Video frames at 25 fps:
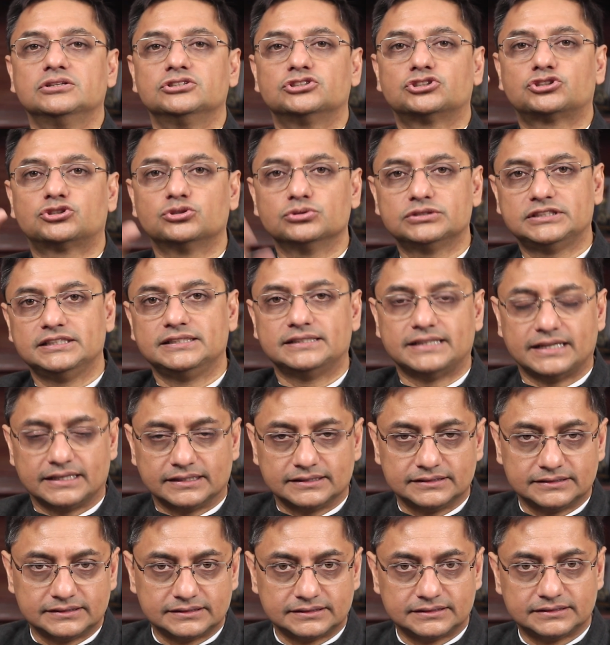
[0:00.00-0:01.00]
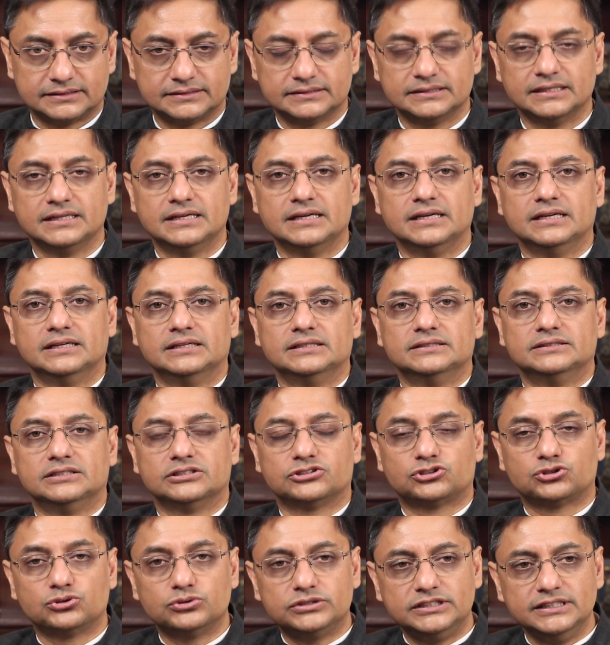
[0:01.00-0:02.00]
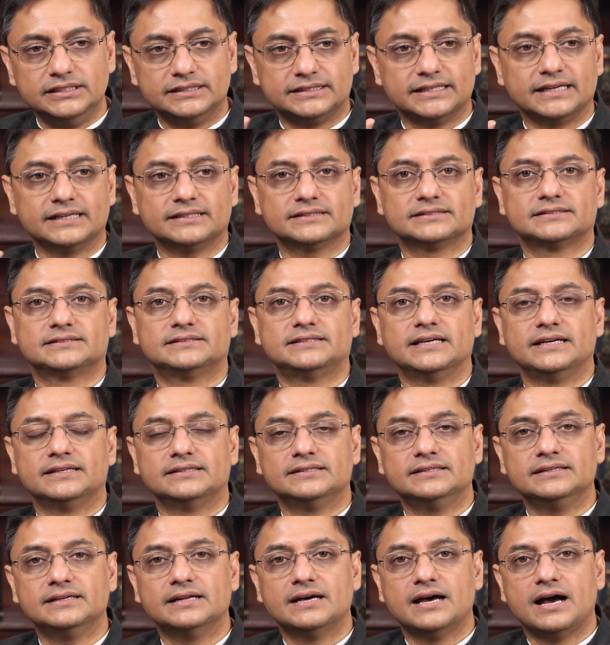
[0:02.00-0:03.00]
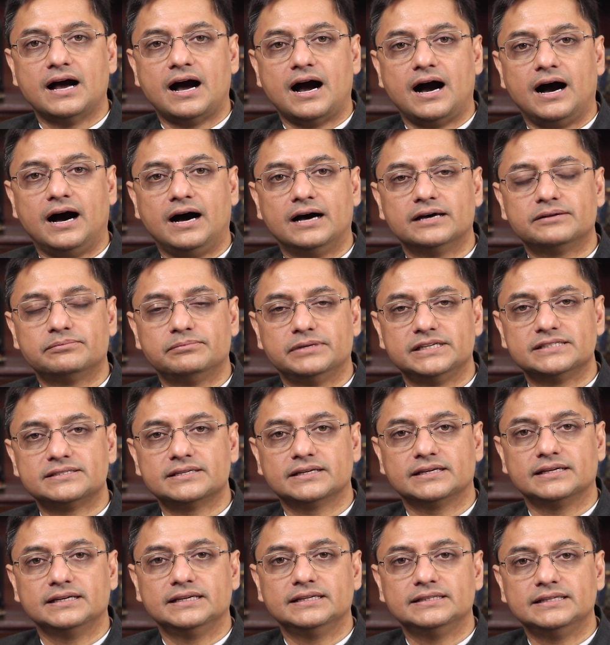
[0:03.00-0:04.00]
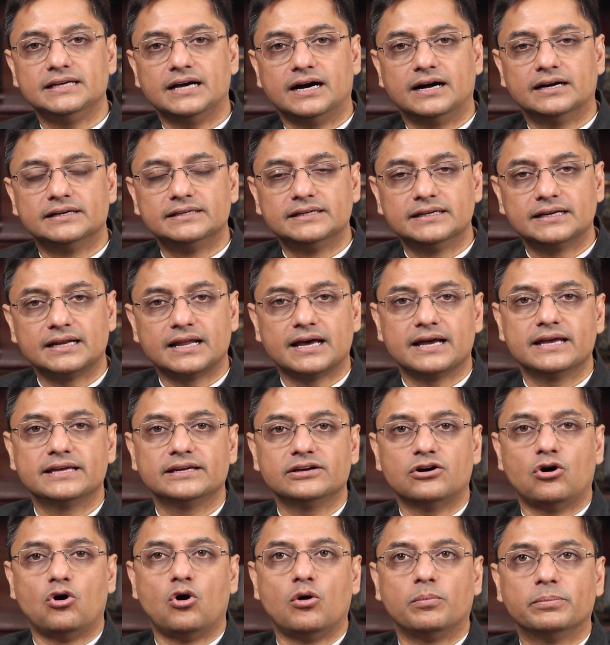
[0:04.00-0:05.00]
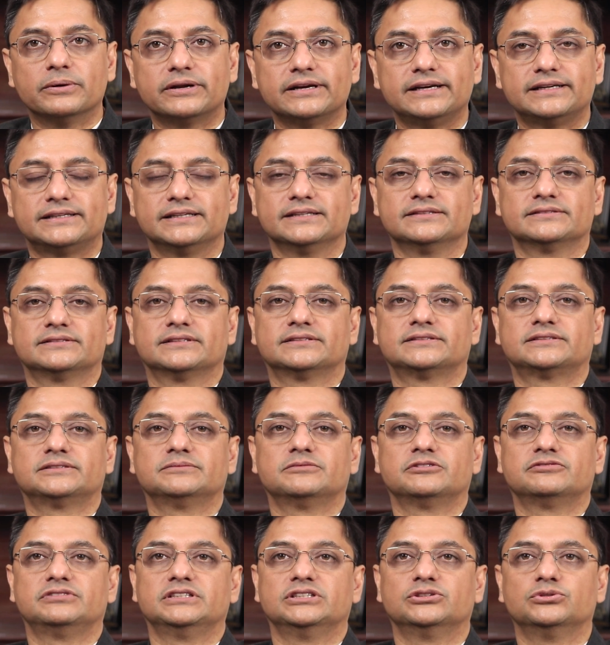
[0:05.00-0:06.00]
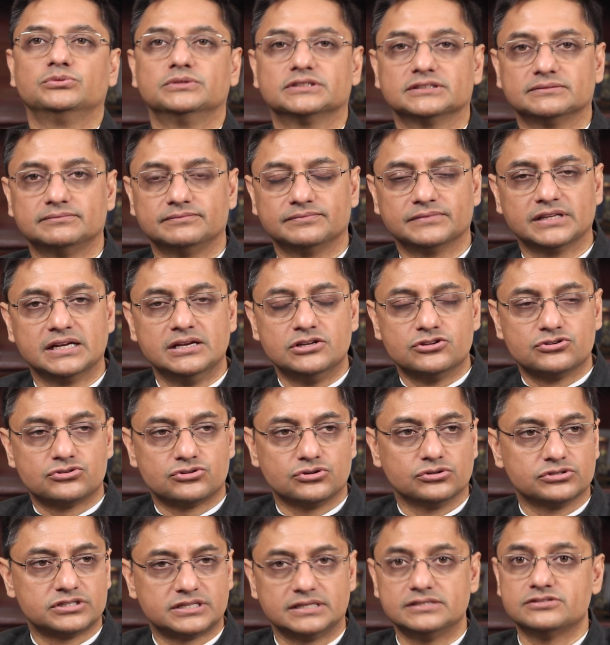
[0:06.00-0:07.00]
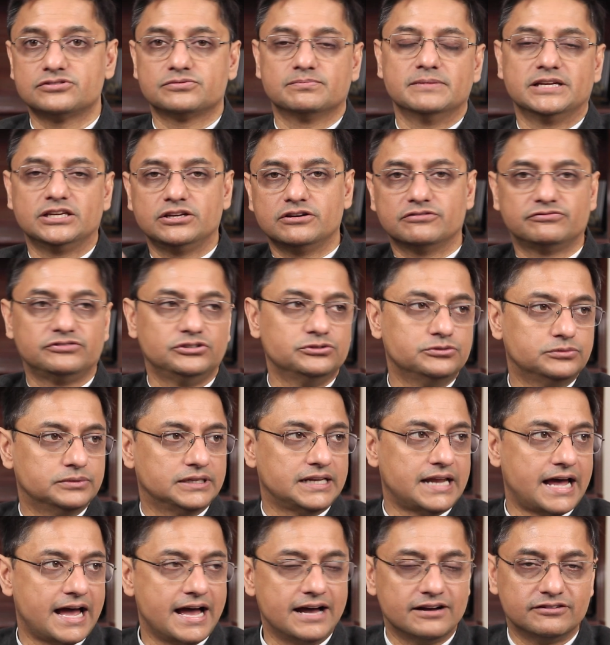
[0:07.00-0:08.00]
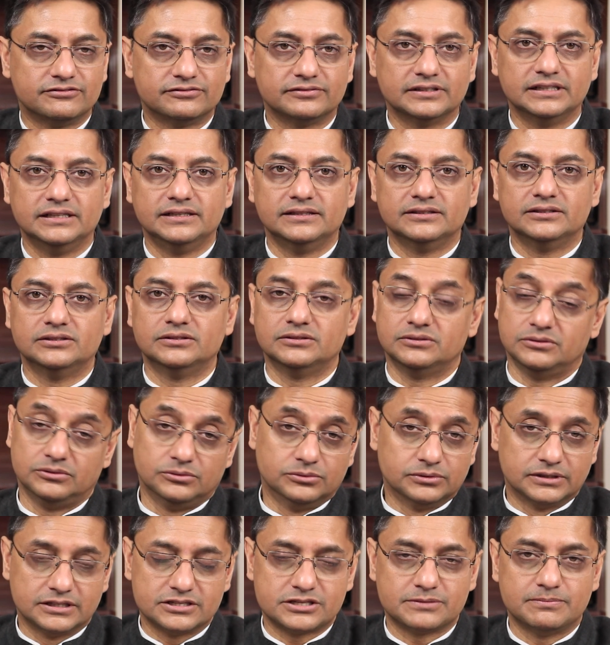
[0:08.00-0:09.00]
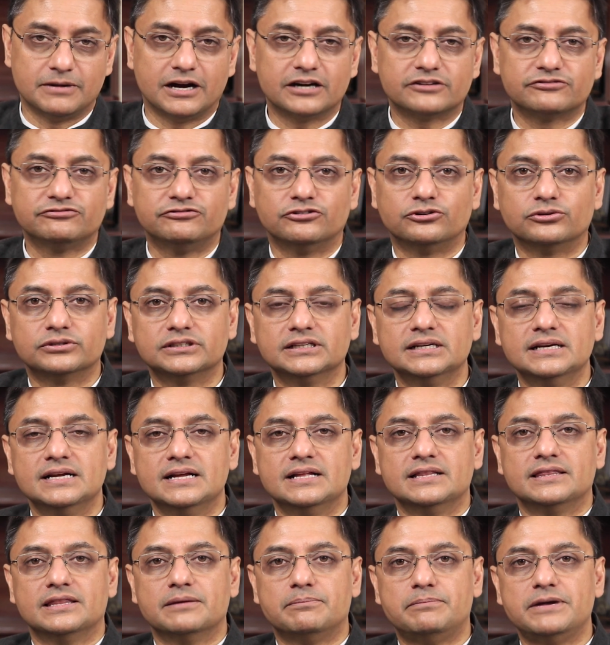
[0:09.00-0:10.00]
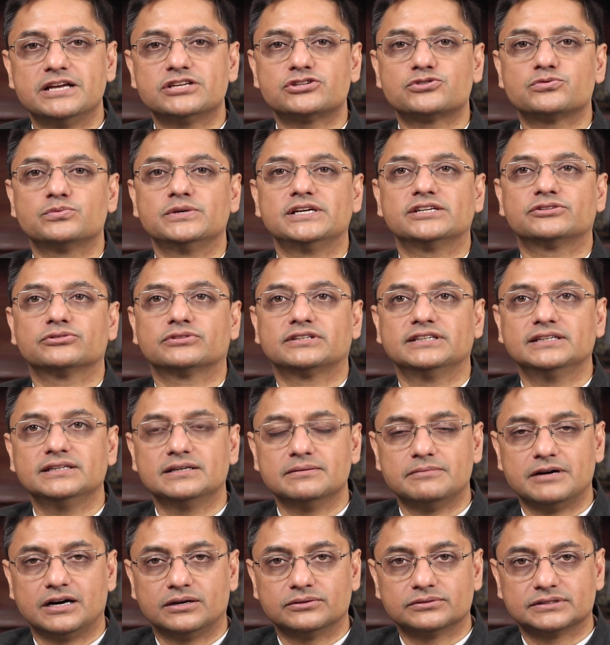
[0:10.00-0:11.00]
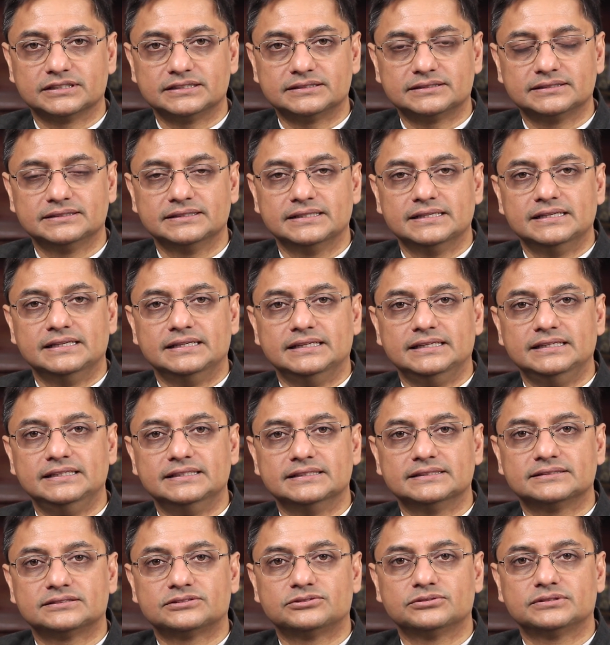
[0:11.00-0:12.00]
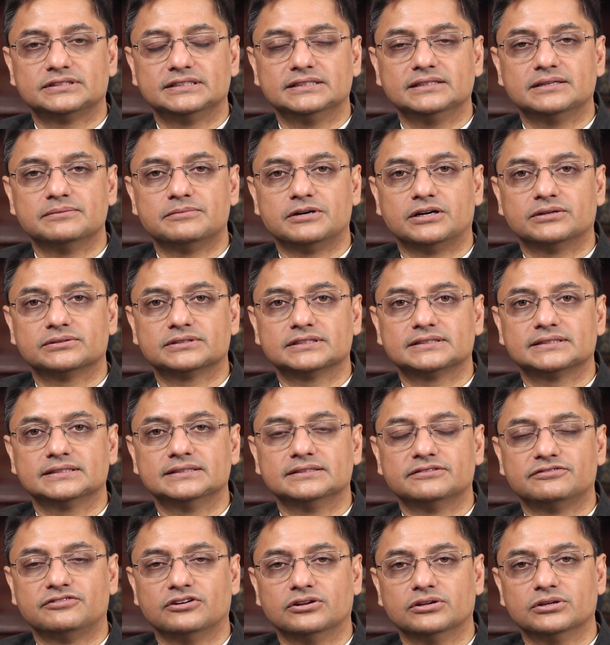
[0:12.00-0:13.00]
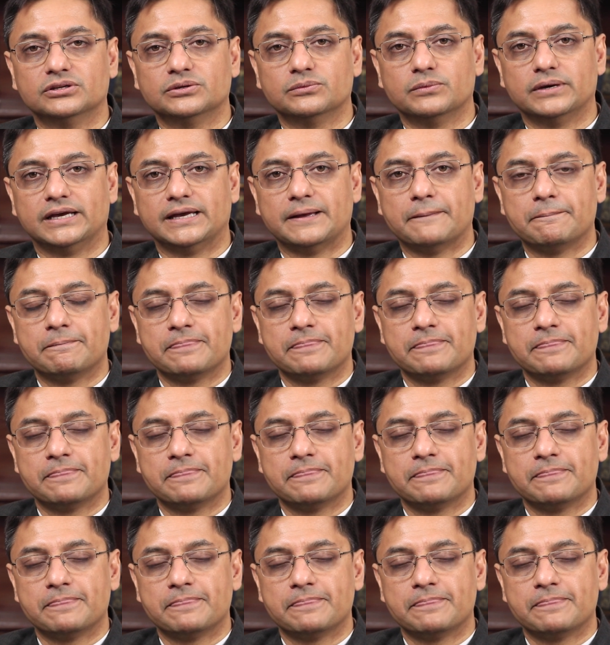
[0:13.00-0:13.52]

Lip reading: Shruti texts? The Shruti texts then are basically the underlying operating system of Hinduism. So since many of you will own a smartphone, the best way to think about it is to think about it in the following way.